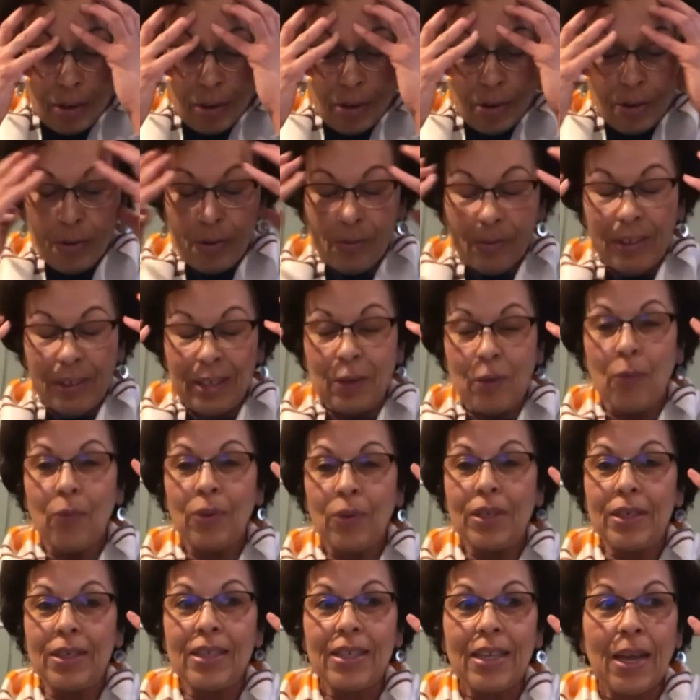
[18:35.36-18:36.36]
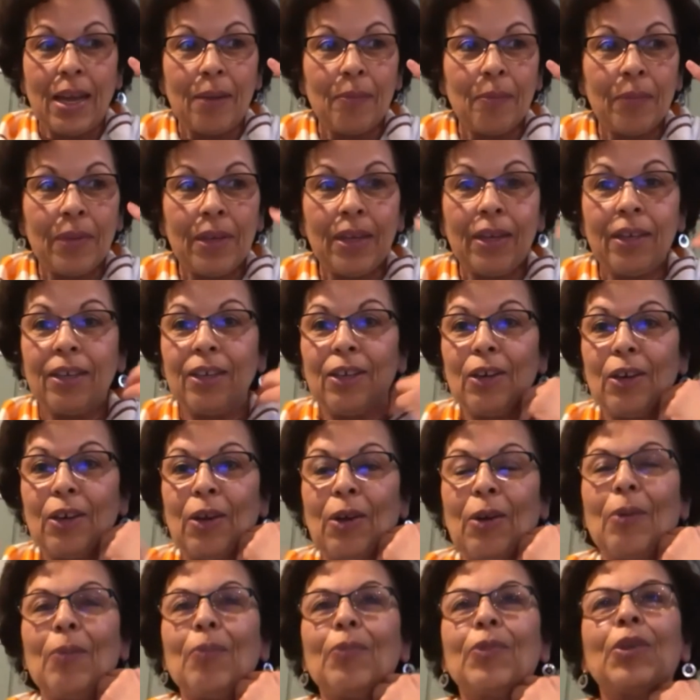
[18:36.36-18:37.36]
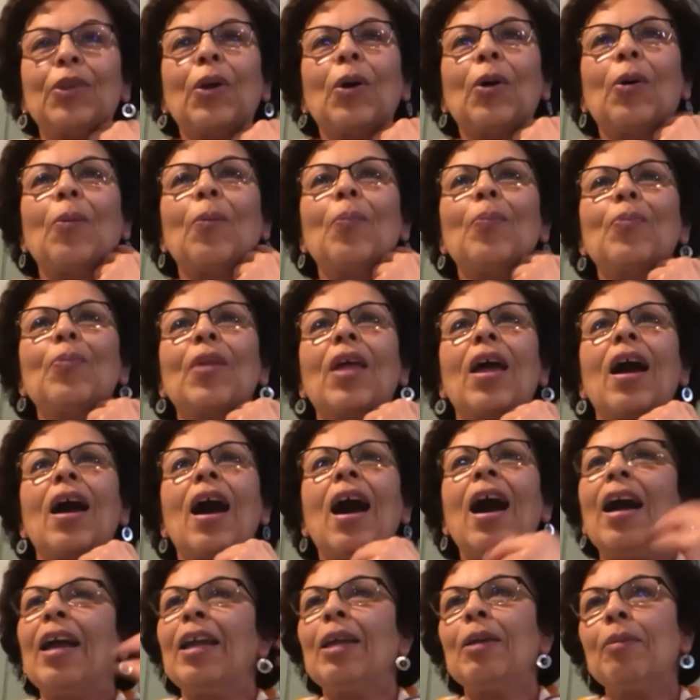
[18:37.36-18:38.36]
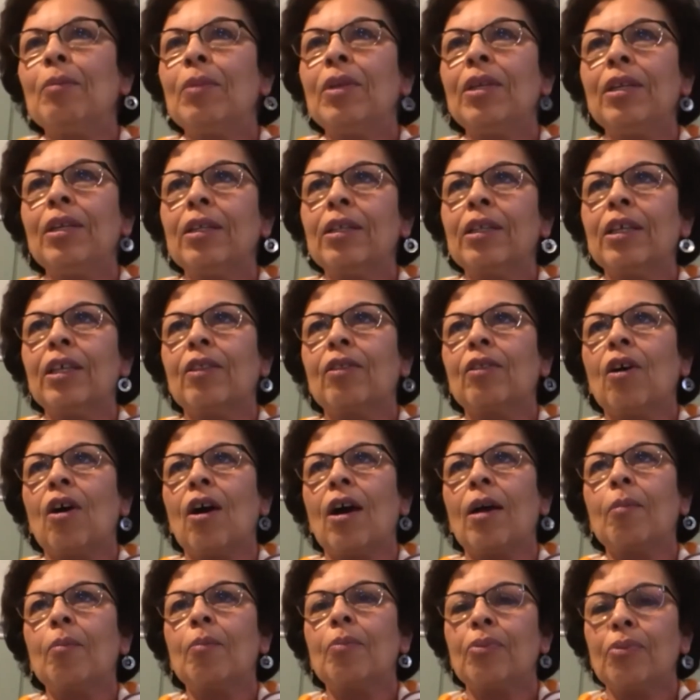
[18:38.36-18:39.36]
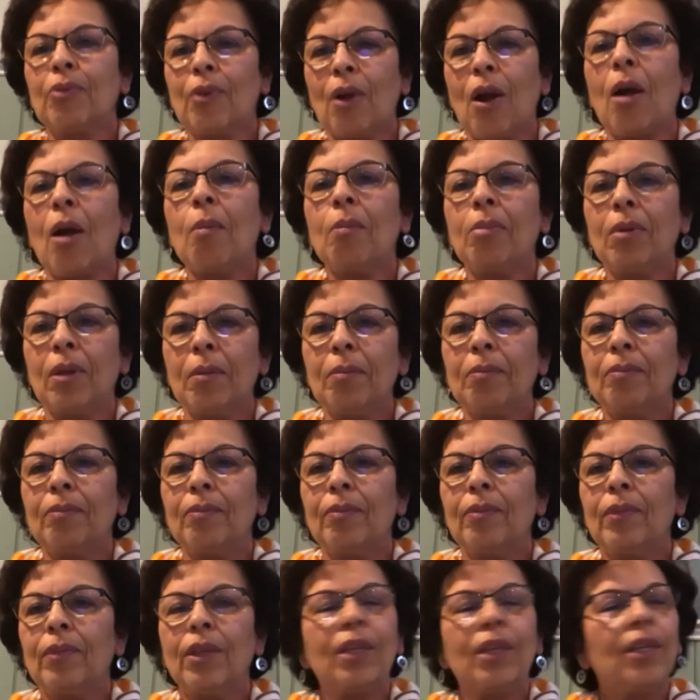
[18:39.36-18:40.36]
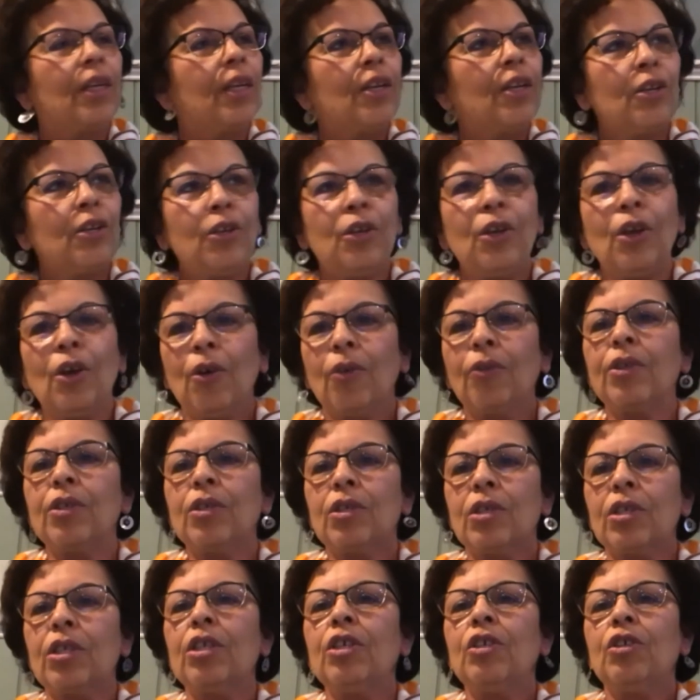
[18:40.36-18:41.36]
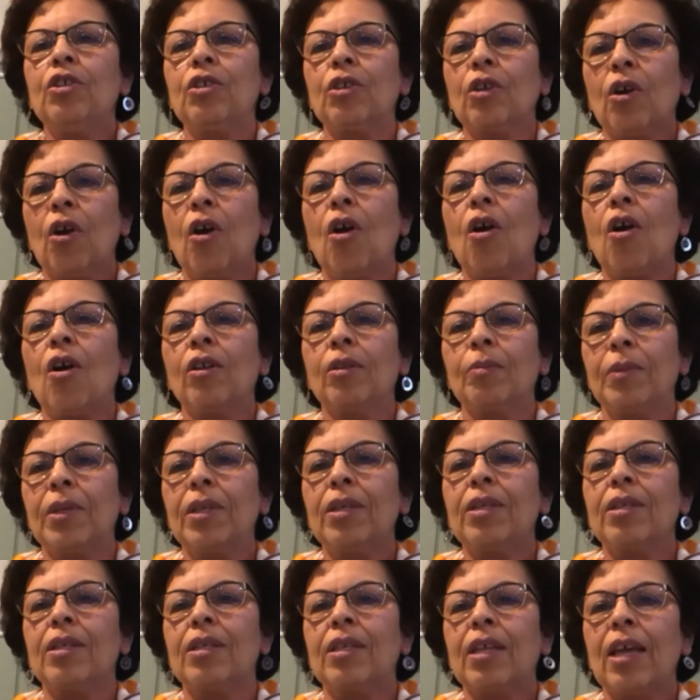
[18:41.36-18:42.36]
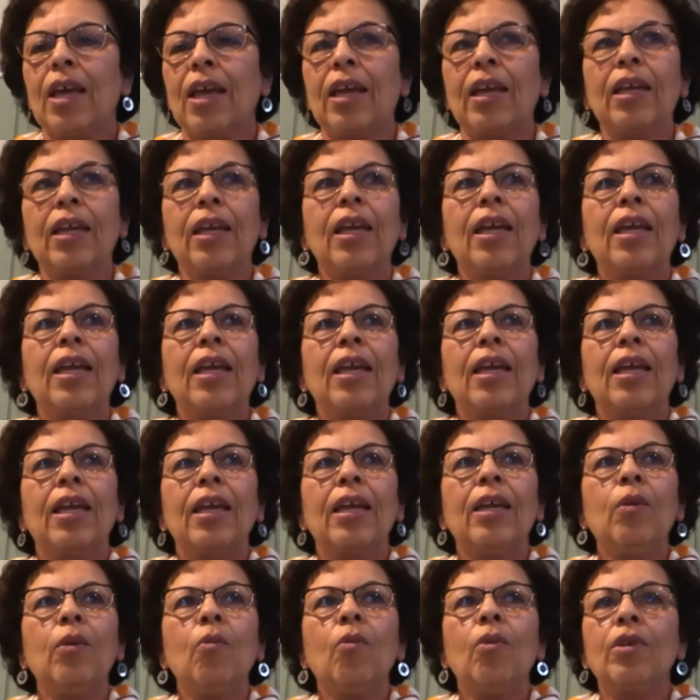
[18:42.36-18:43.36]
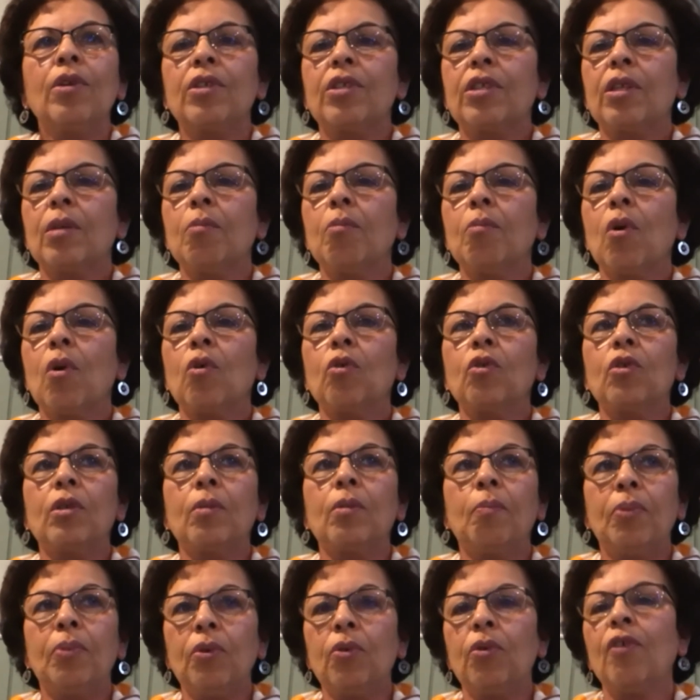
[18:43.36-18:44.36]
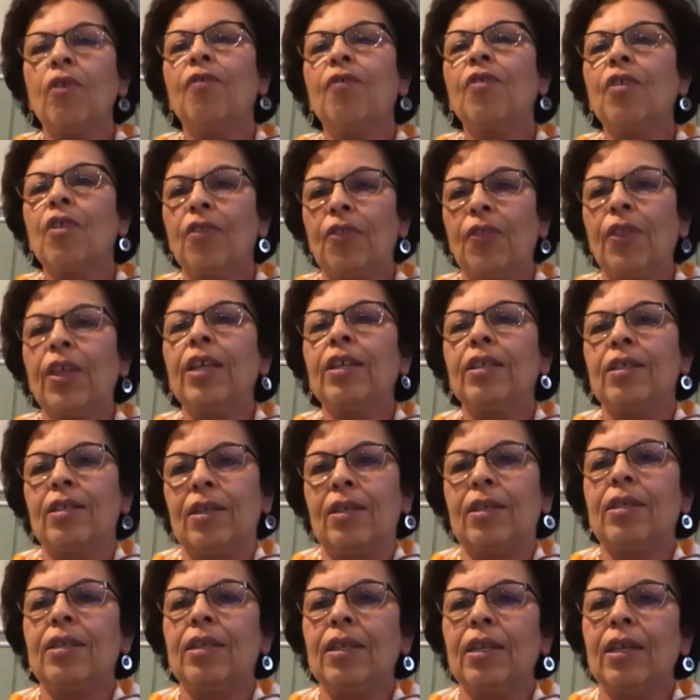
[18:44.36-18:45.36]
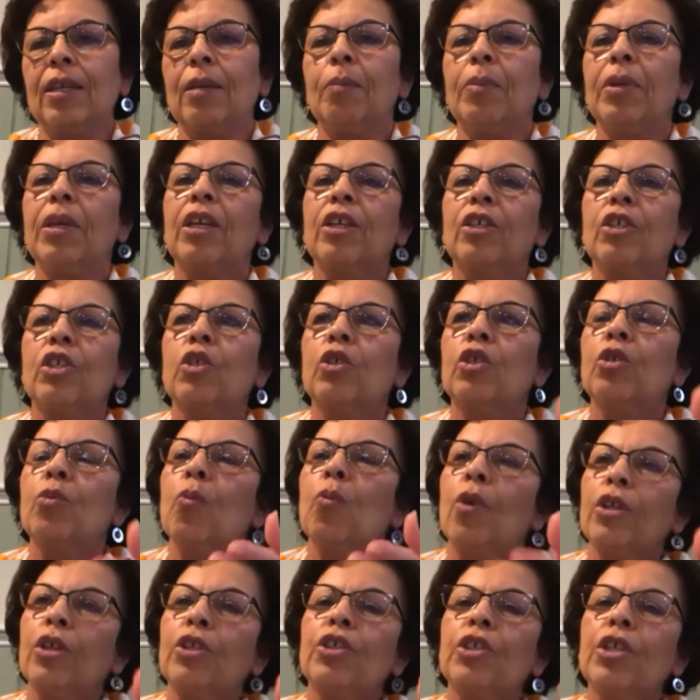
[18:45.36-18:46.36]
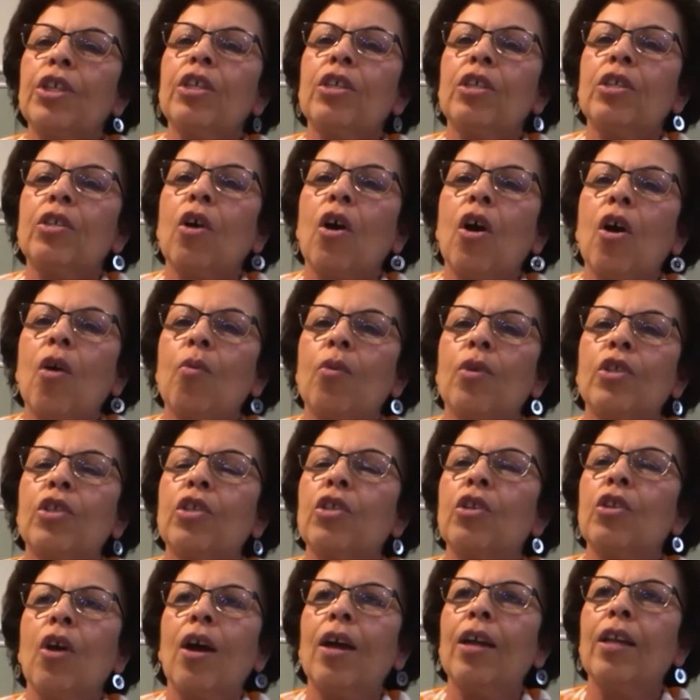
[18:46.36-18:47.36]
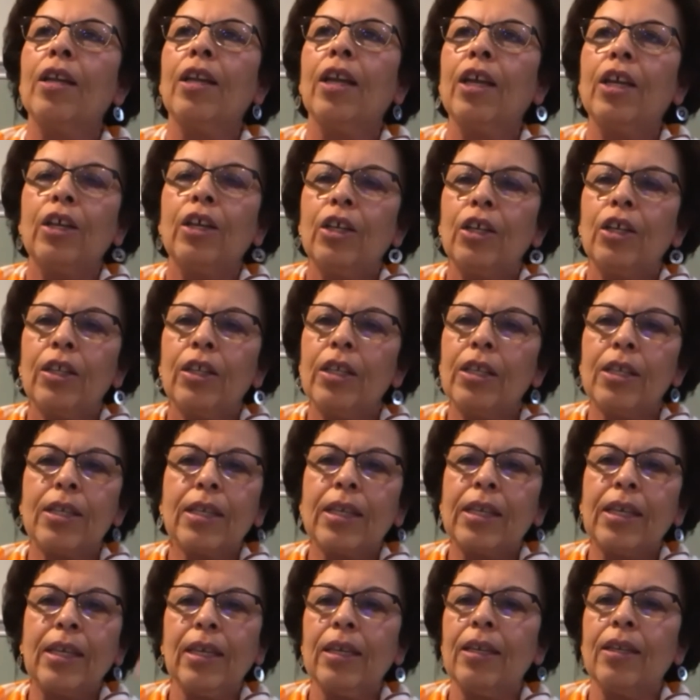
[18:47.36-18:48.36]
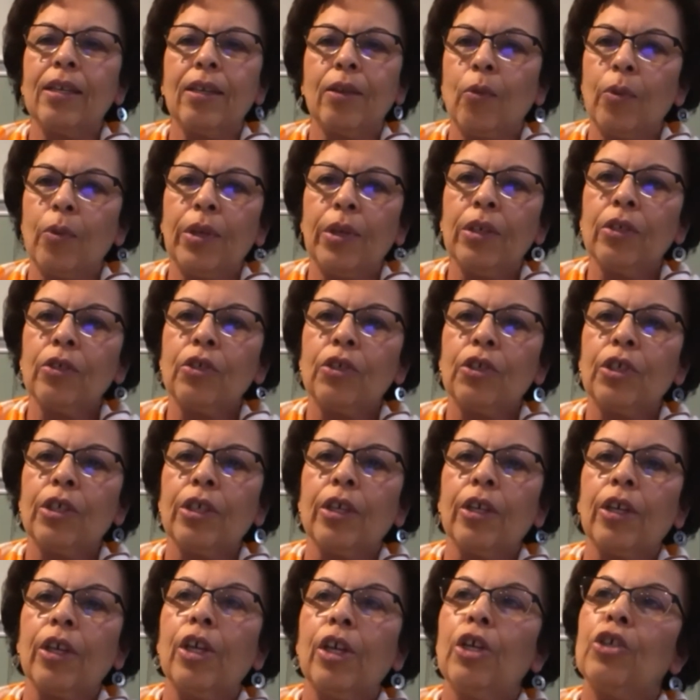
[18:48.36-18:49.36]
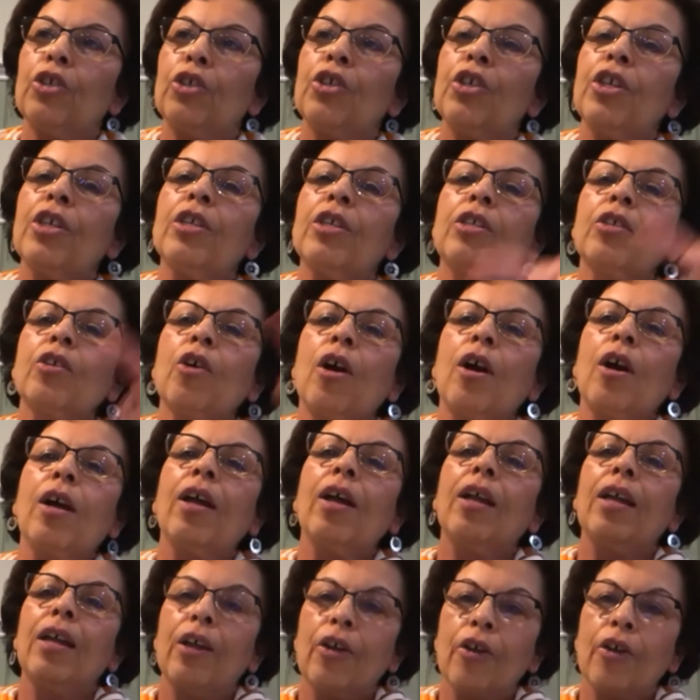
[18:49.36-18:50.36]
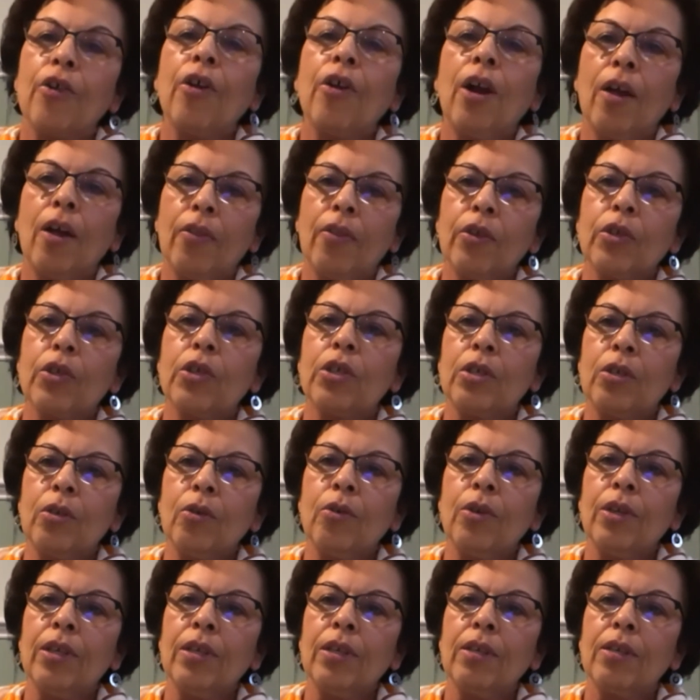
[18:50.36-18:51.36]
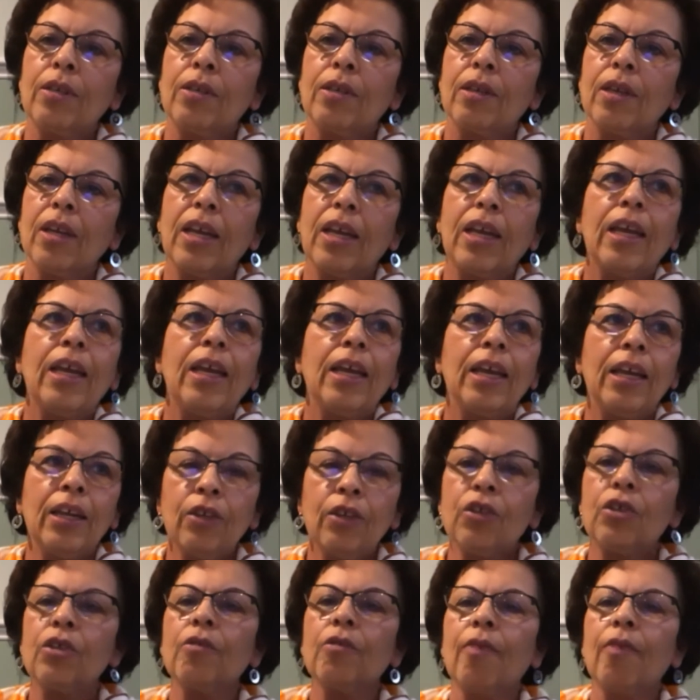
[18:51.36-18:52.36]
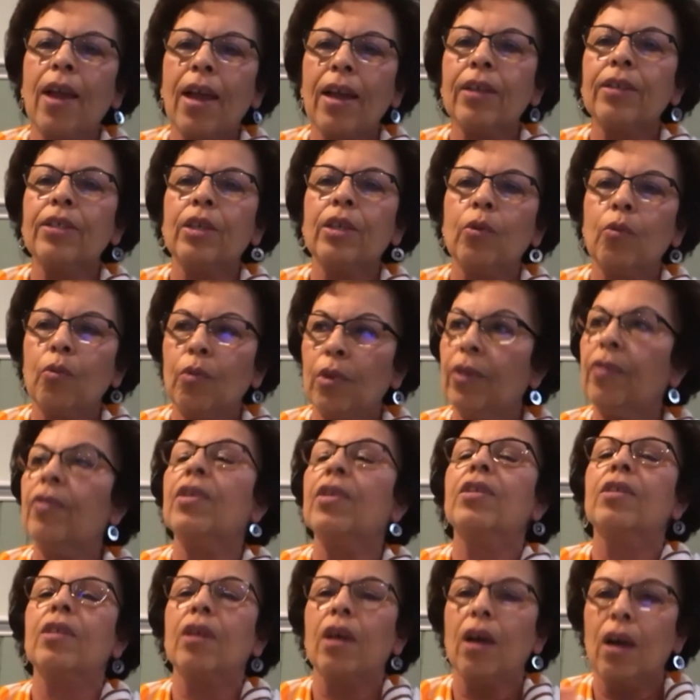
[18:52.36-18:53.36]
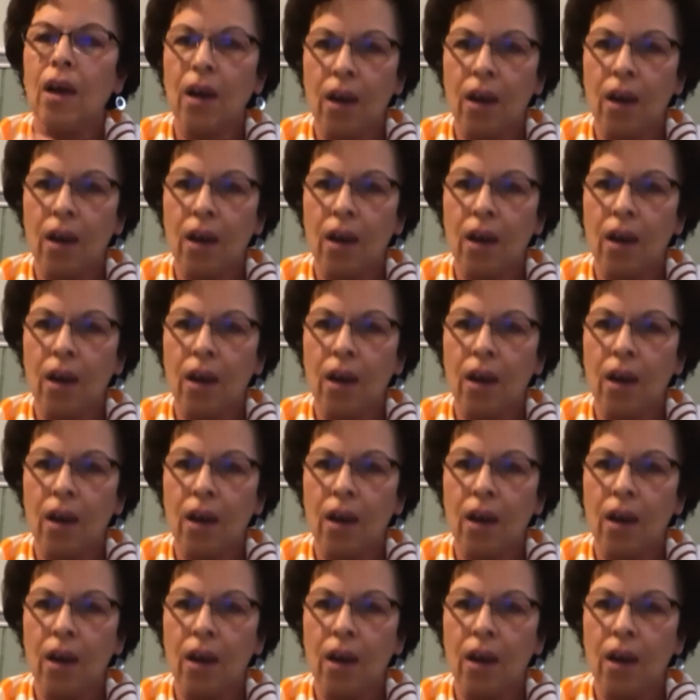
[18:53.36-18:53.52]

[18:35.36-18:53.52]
oh, what does that mean, So I immediately thought, problem. No, this teacher called me to say it was the most beautiful thing to see, because what she saw was not this kid in a wheelchair. She saw her other students interacting with this